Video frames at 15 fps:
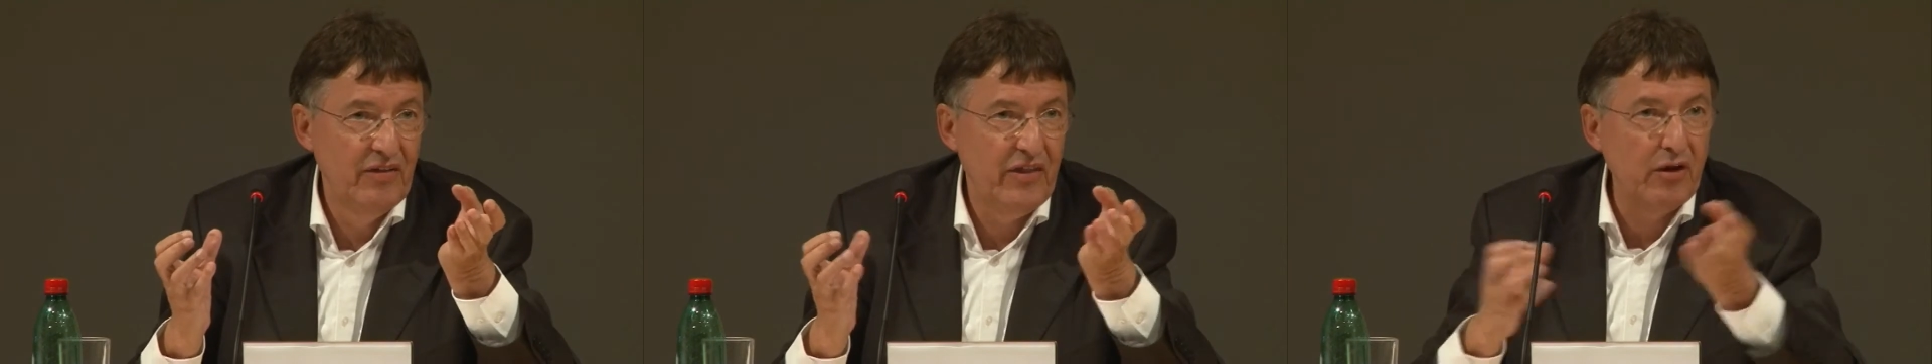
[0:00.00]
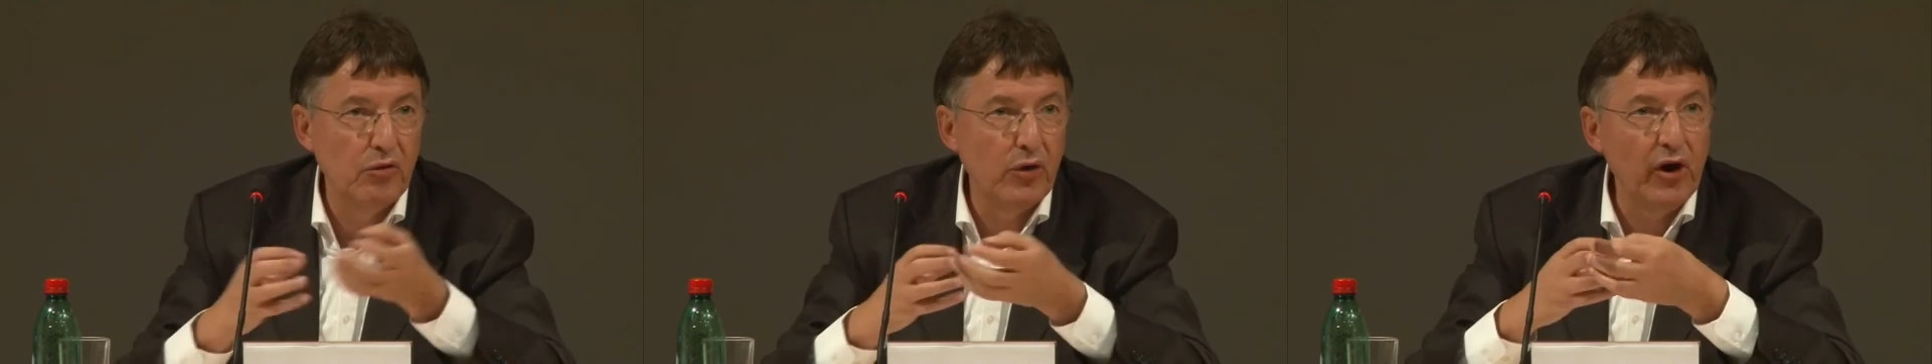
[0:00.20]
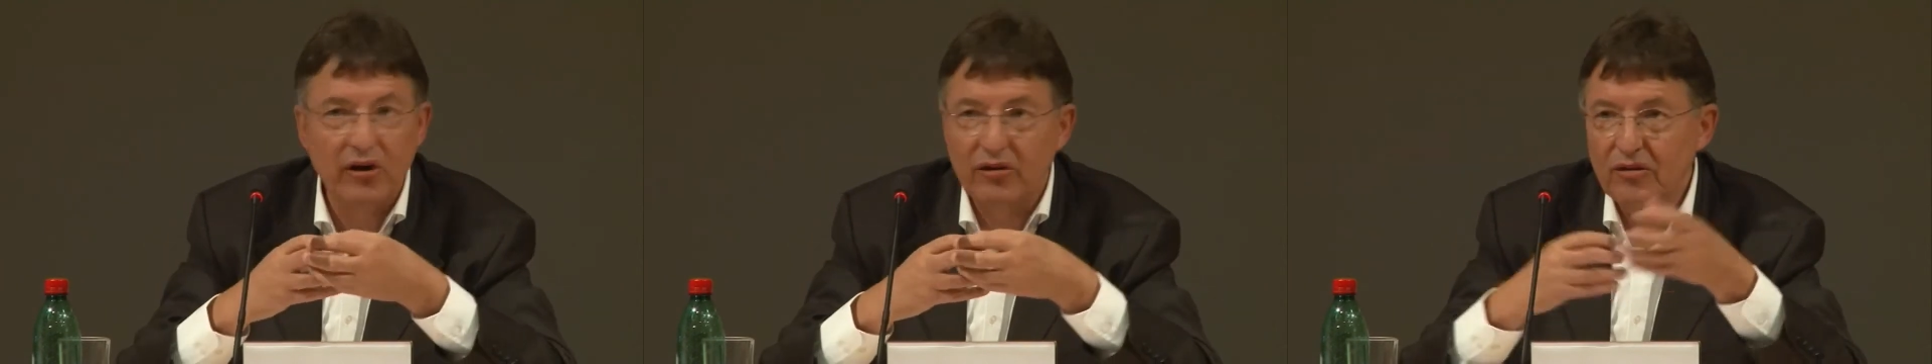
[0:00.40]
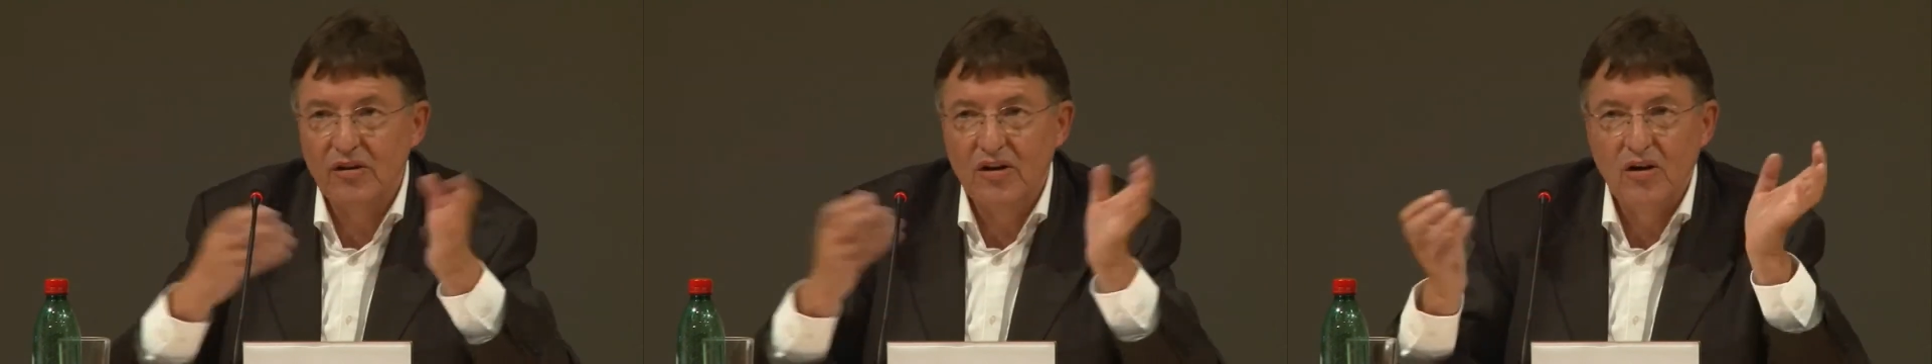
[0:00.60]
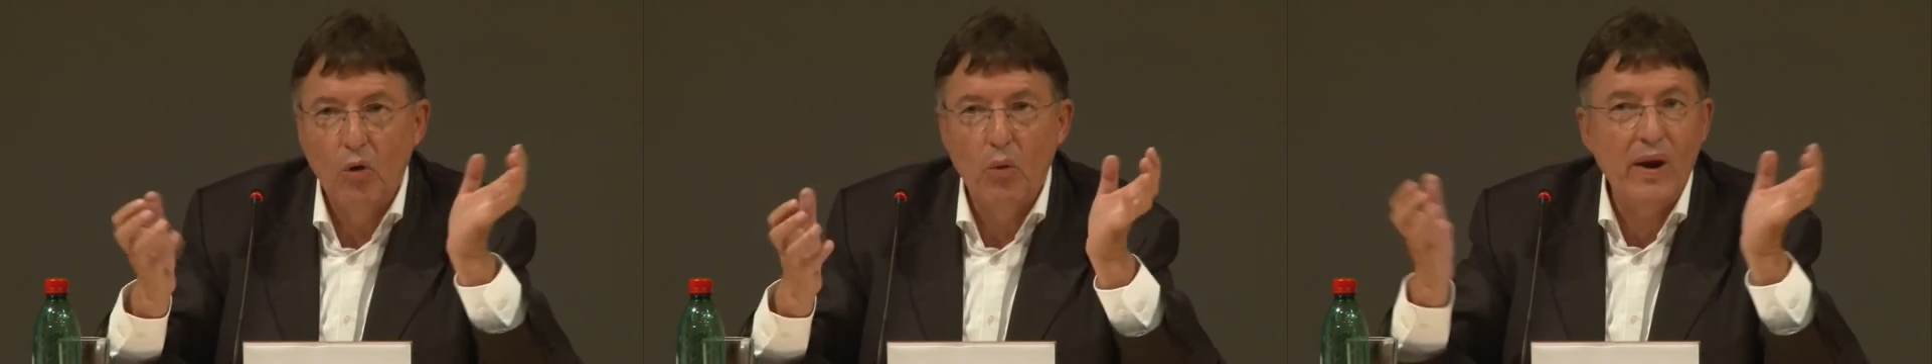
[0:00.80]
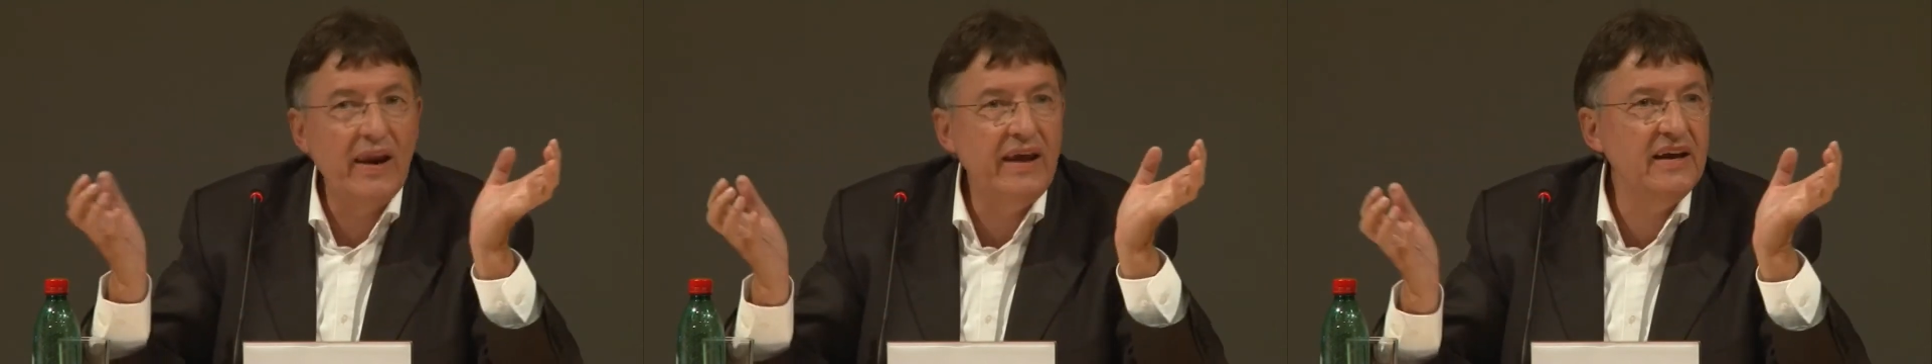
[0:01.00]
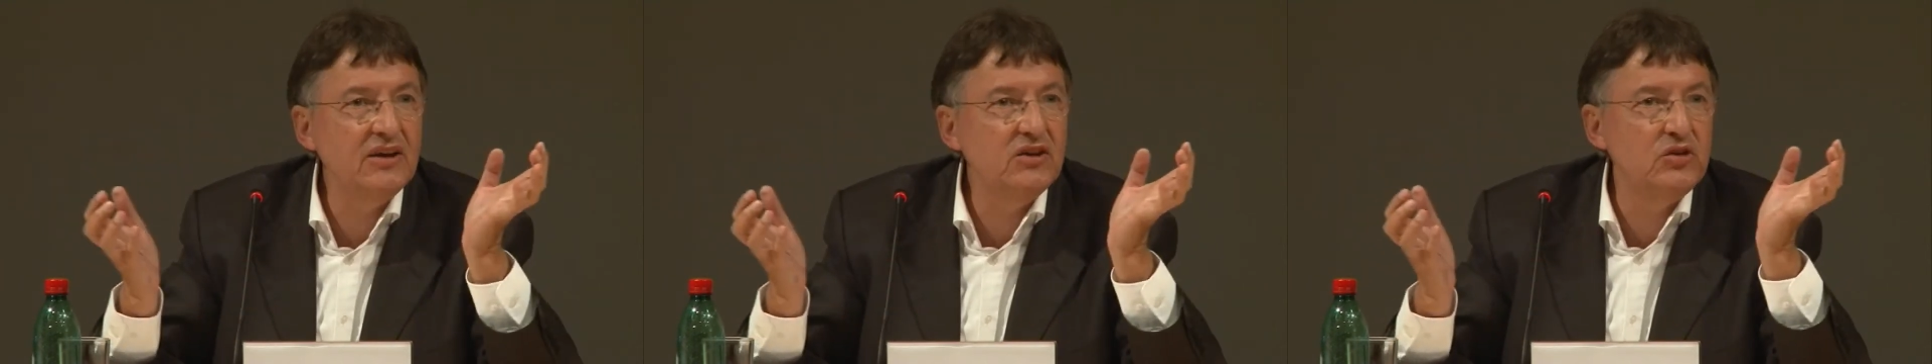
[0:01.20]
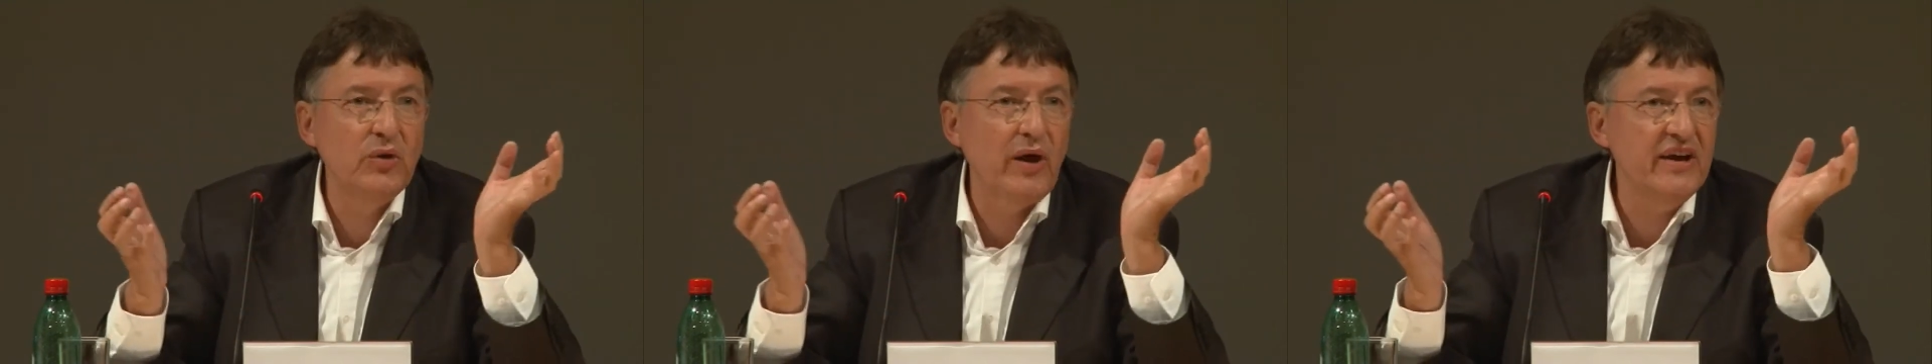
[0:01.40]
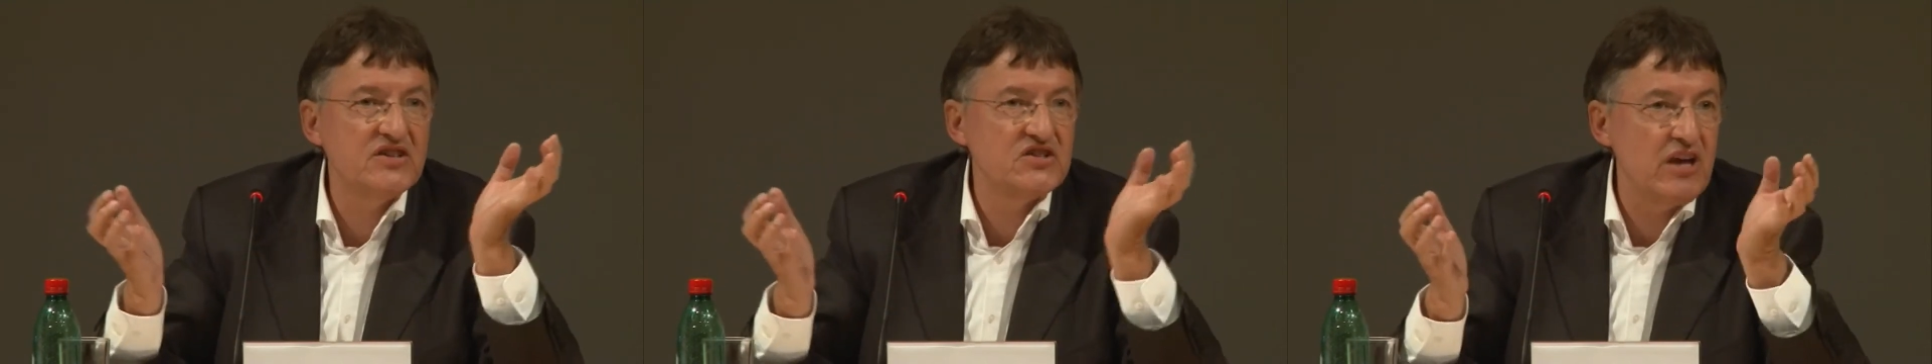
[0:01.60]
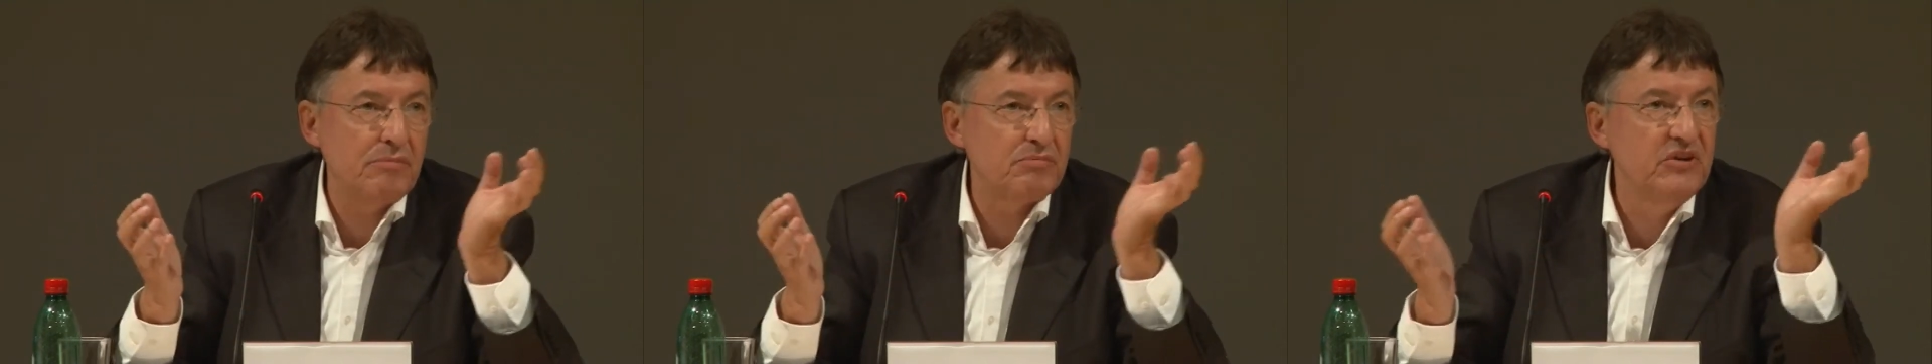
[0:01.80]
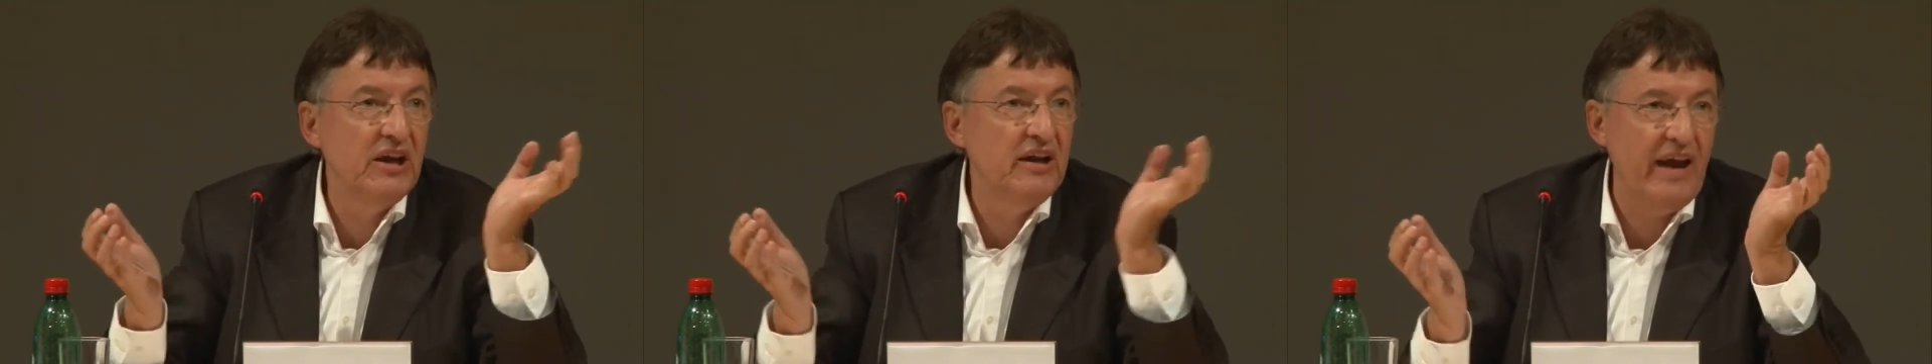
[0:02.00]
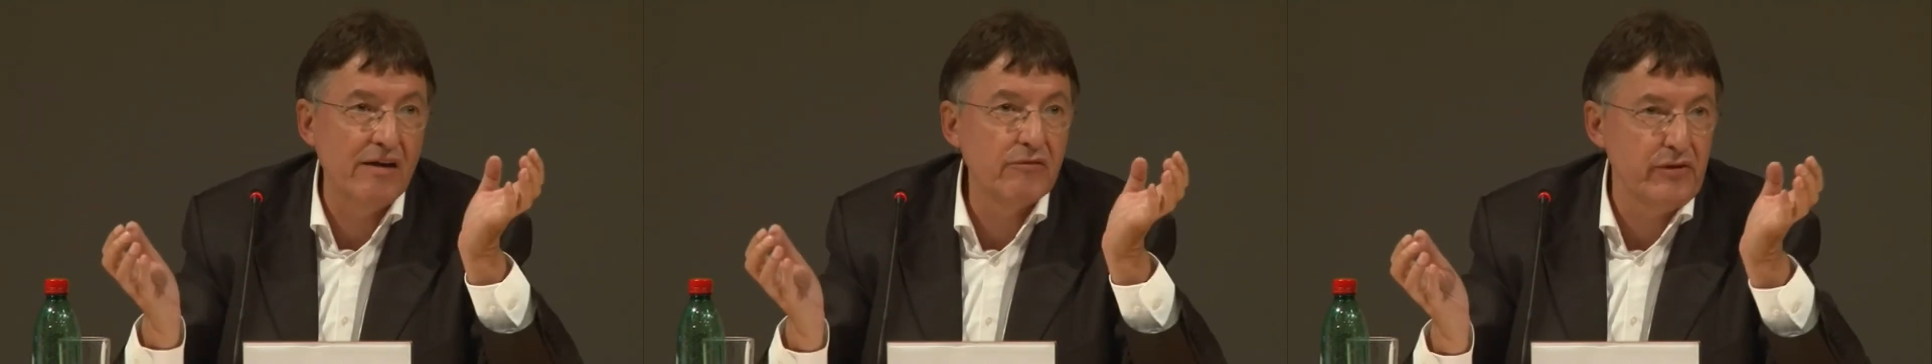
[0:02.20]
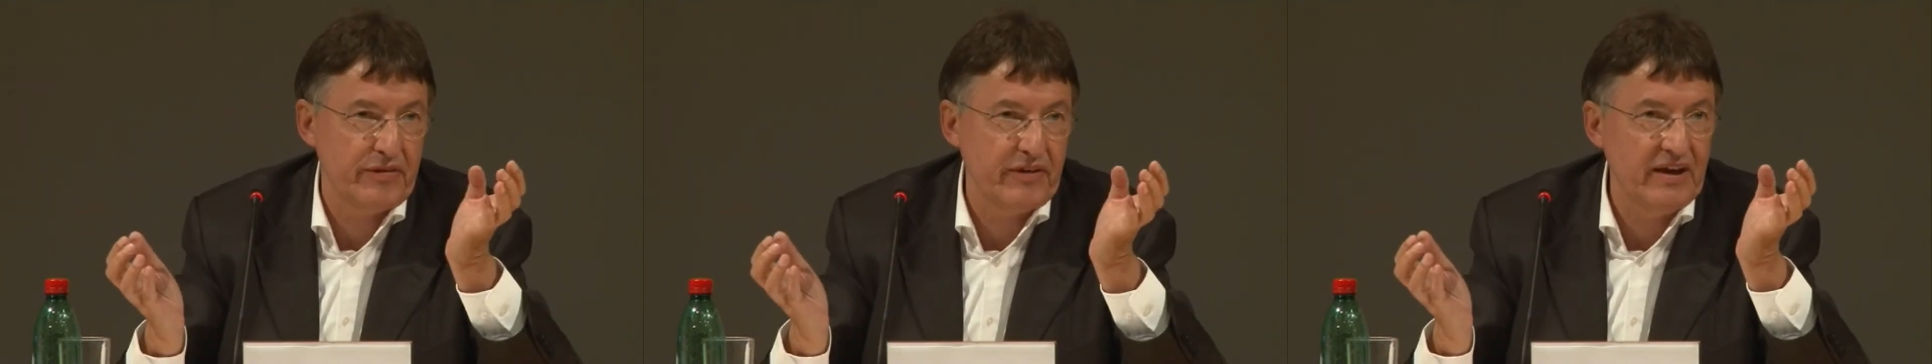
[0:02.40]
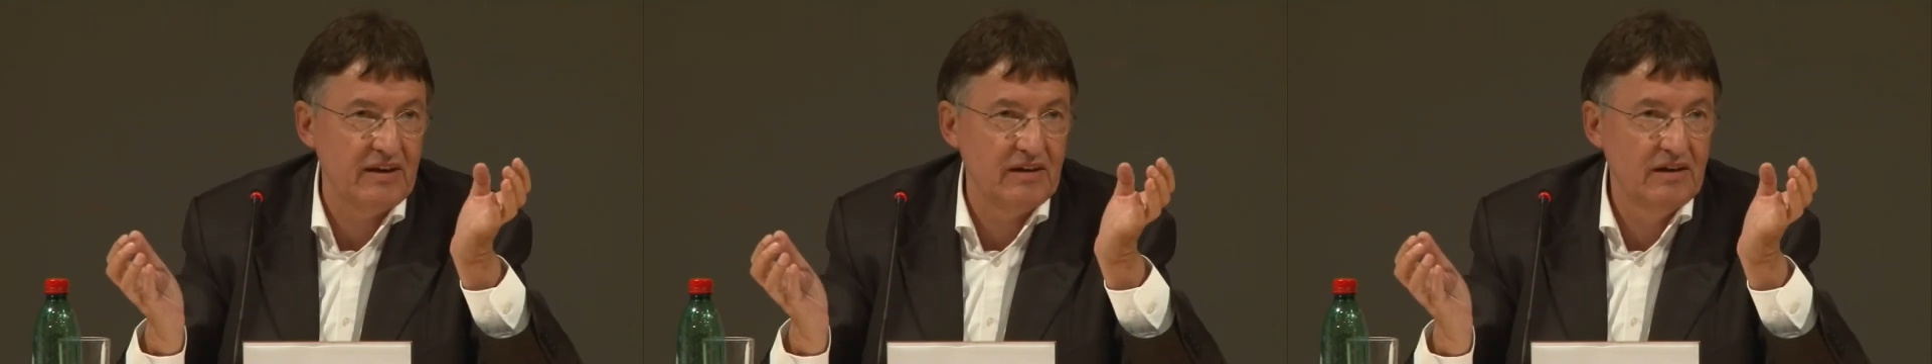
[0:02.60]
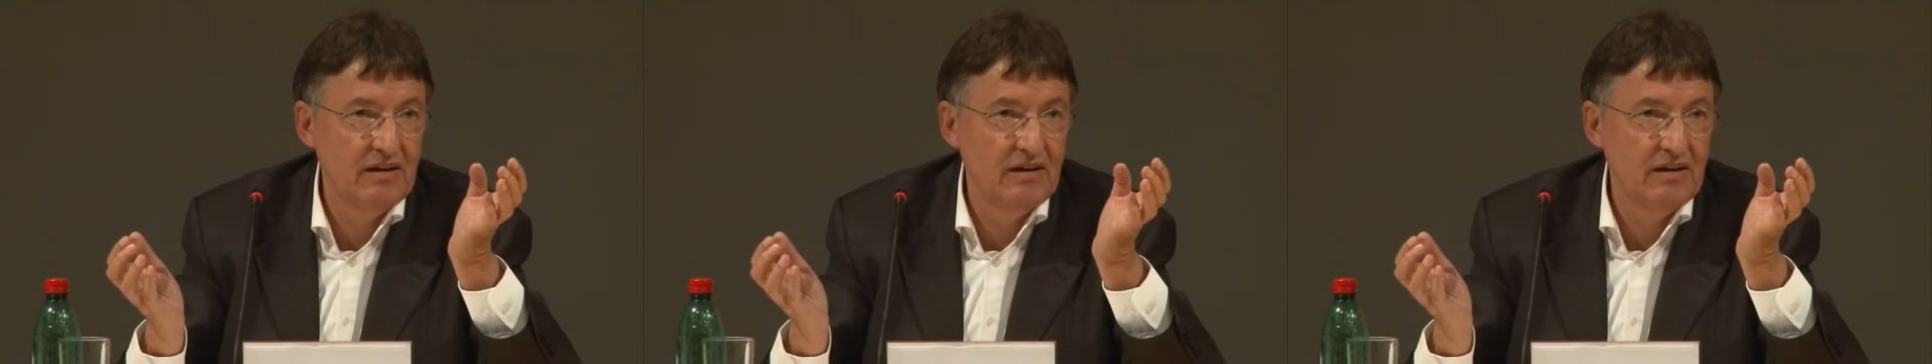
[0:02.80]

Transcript: They were willing to accept nearly everything.